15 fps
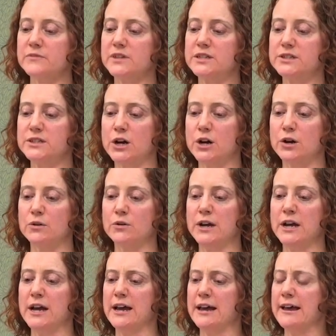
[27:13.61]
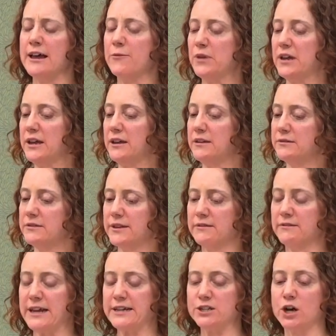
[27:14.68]
So, and we
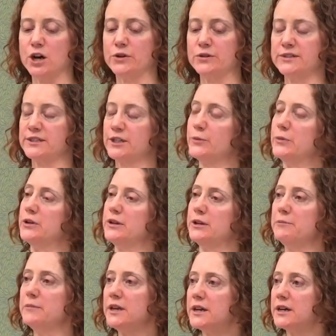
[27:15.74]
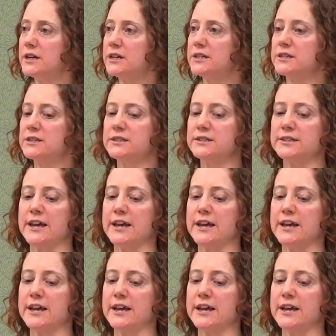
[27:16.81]
like to host community meals